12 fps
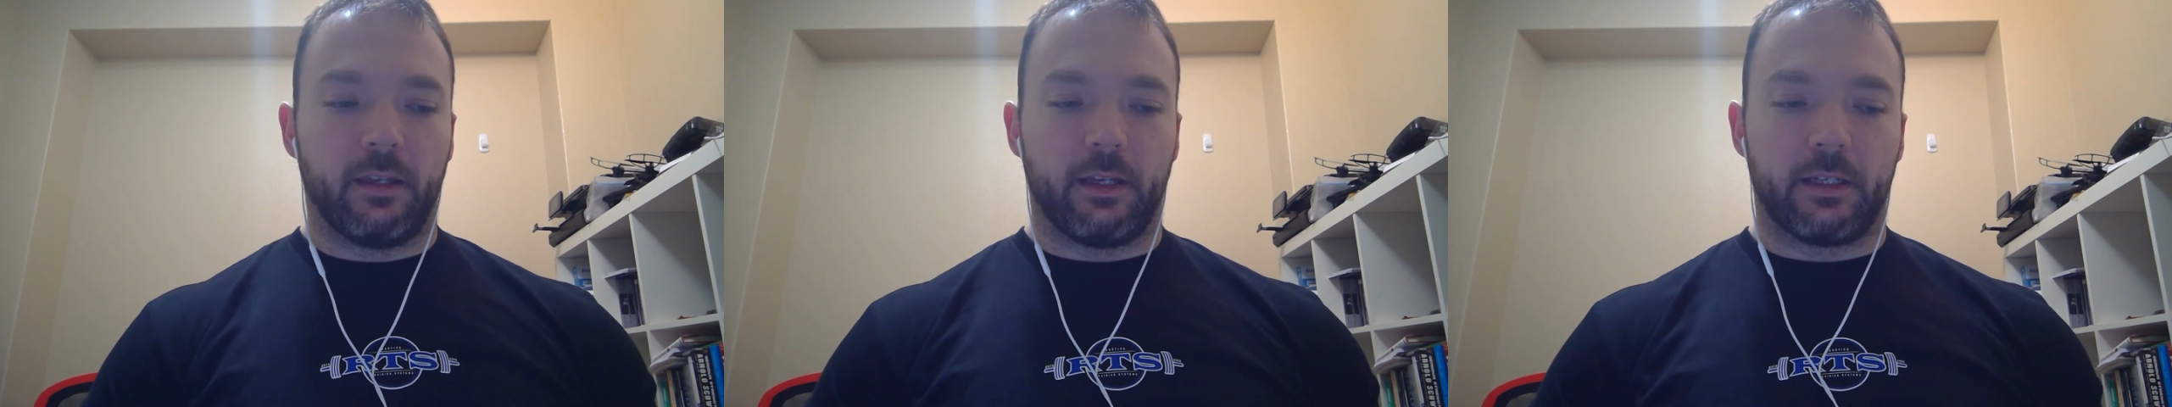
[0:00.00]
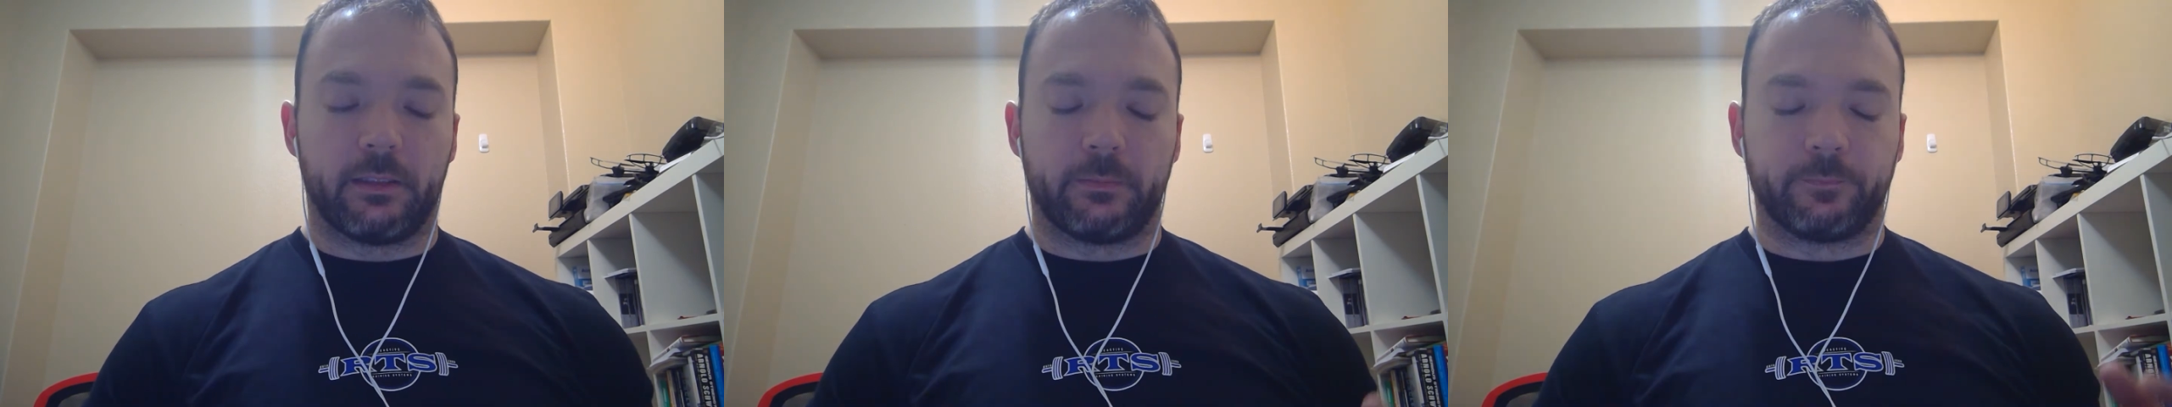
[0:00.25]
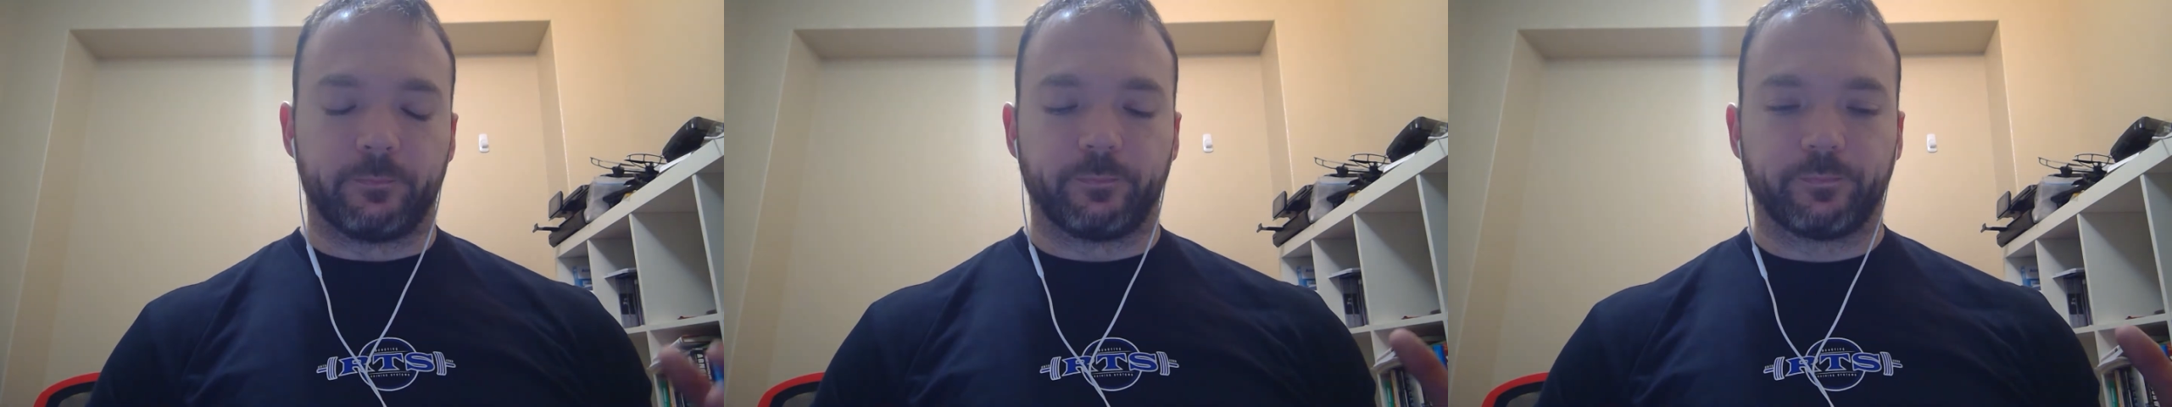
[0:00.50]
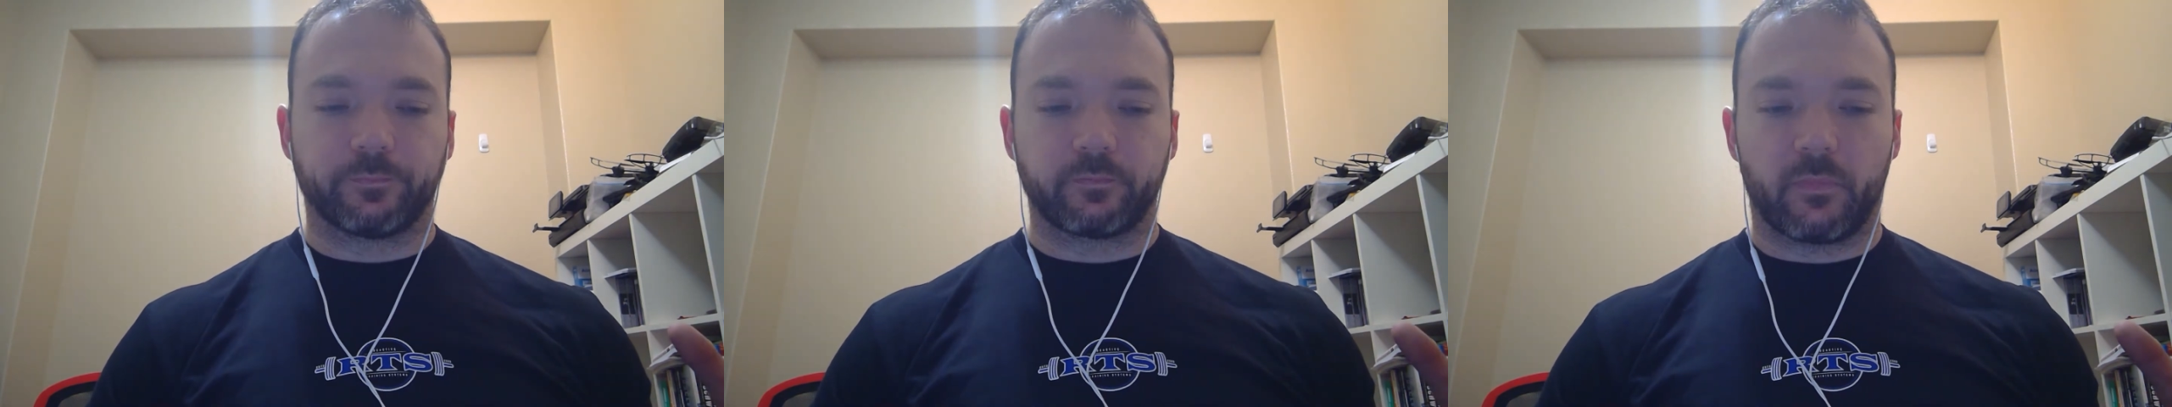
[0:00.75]

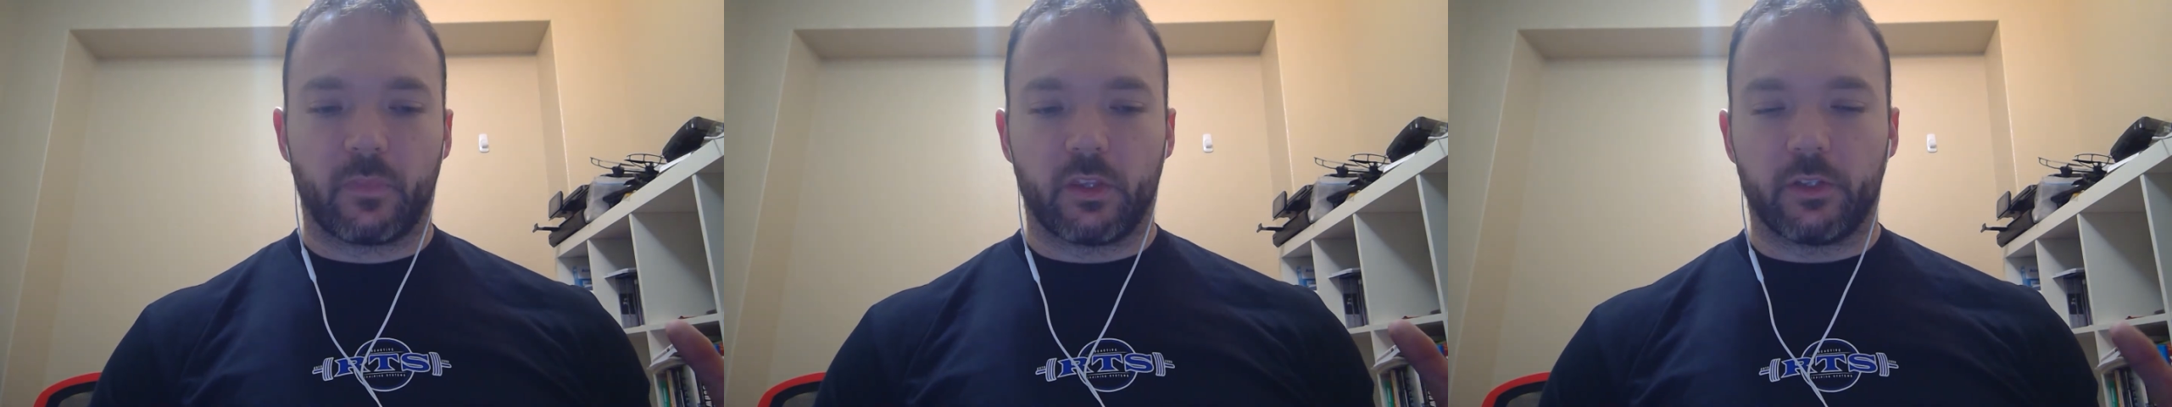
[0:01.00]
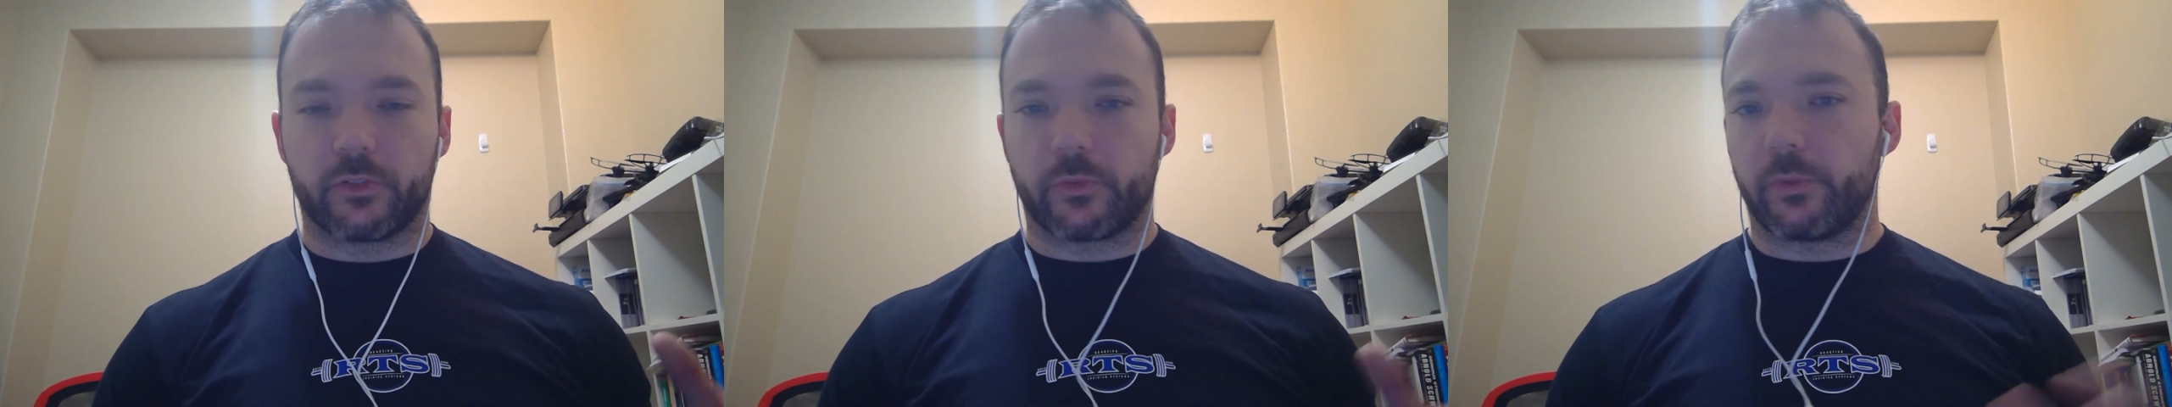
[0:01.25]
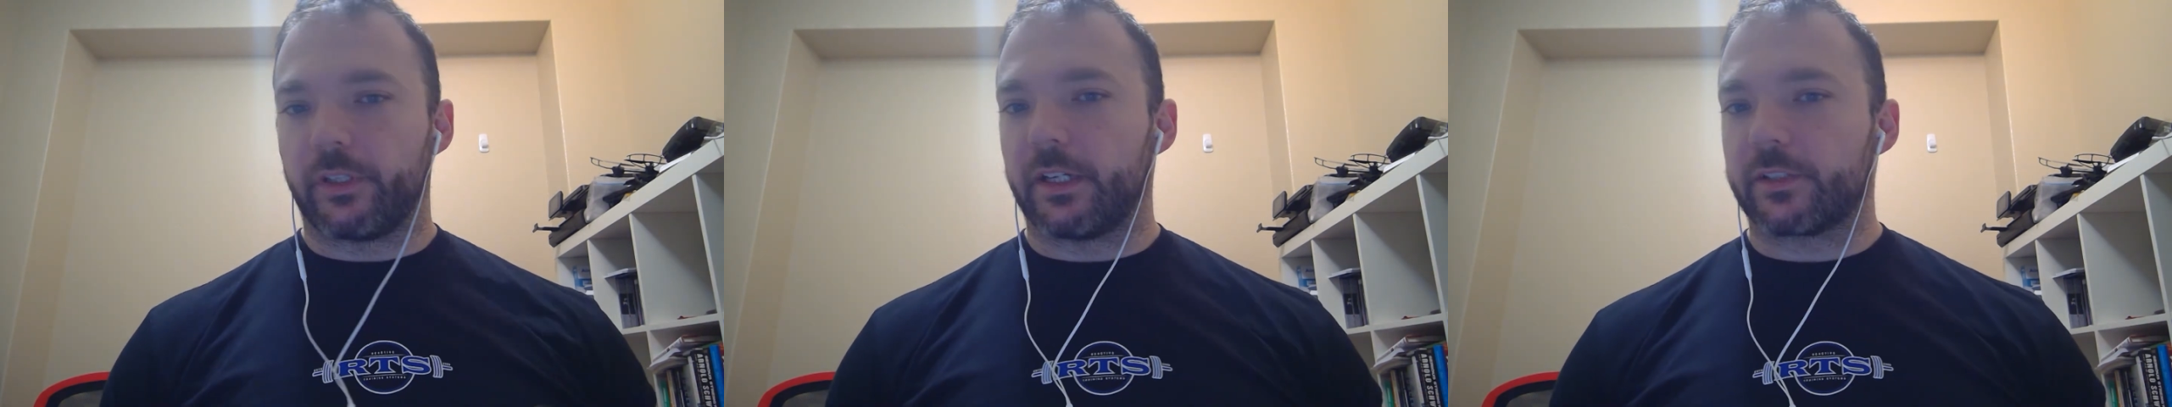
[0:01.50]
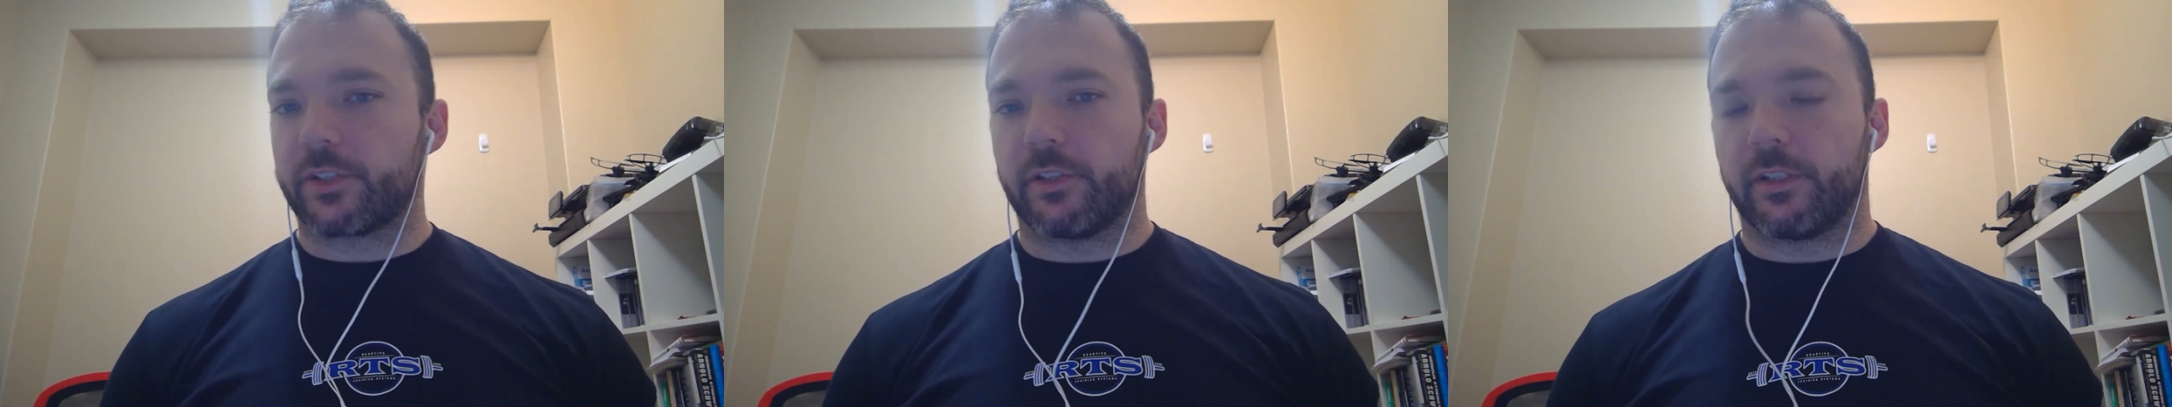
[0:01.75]
there's a
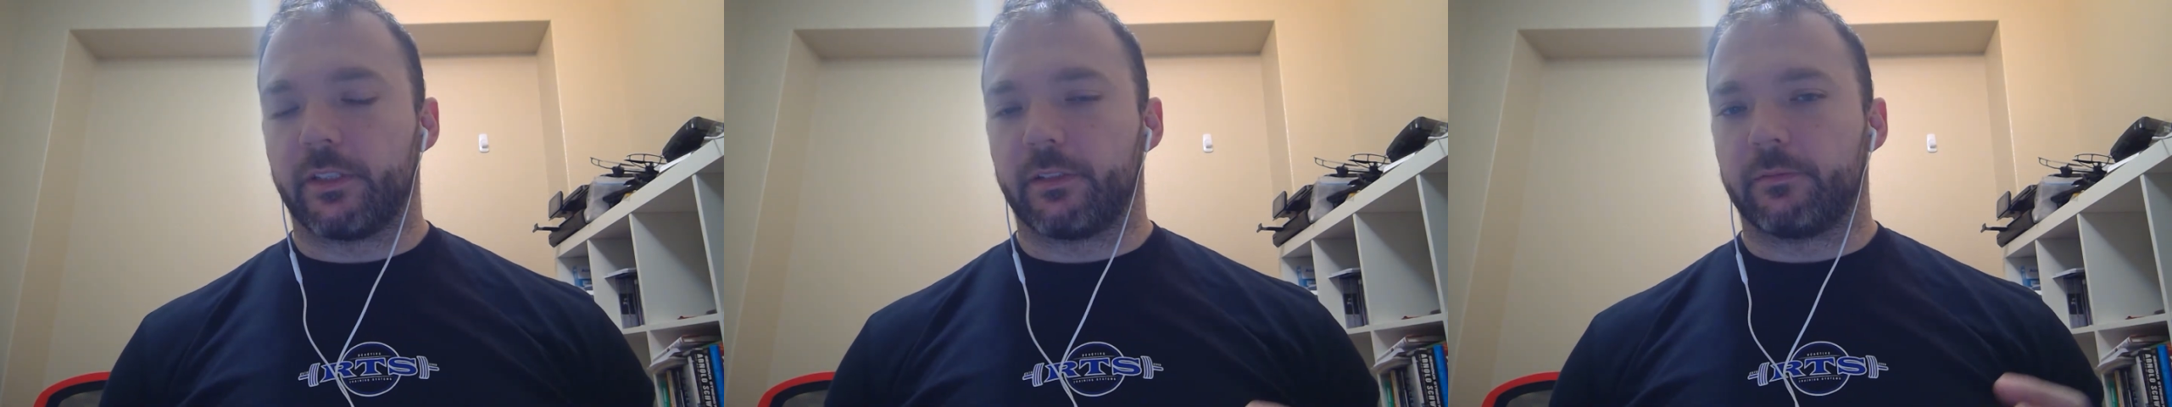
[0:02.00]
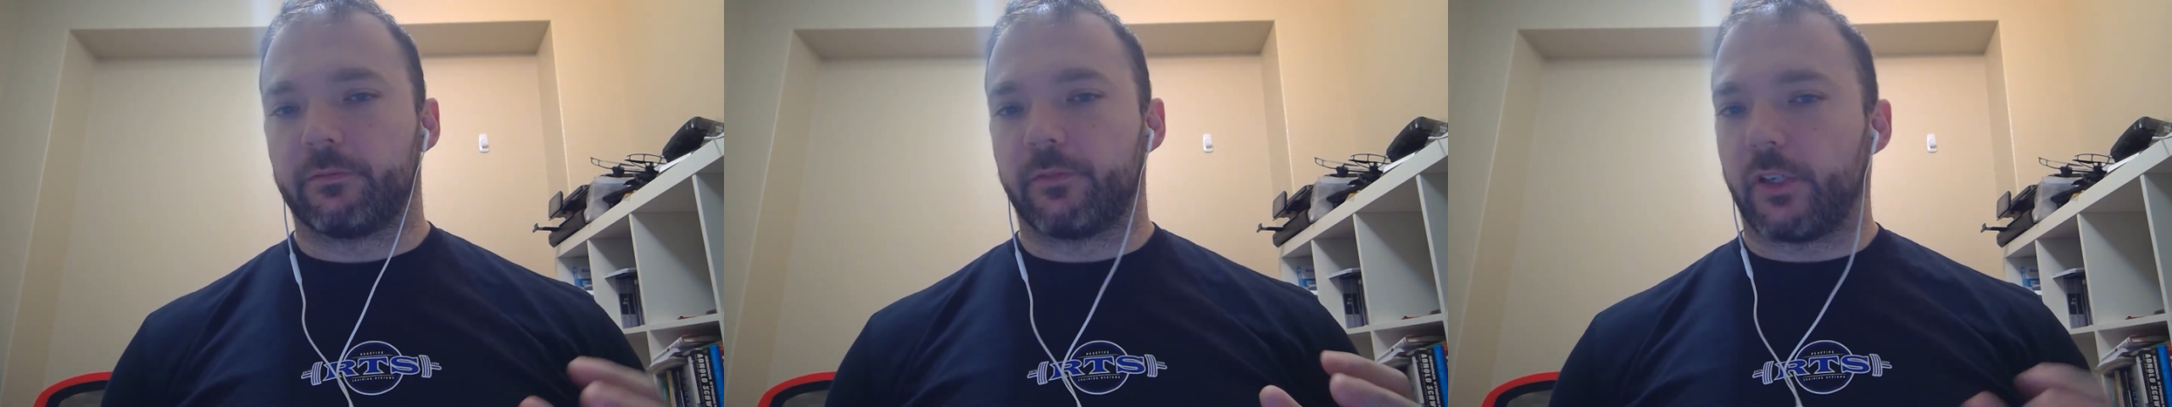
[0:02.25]
reduction in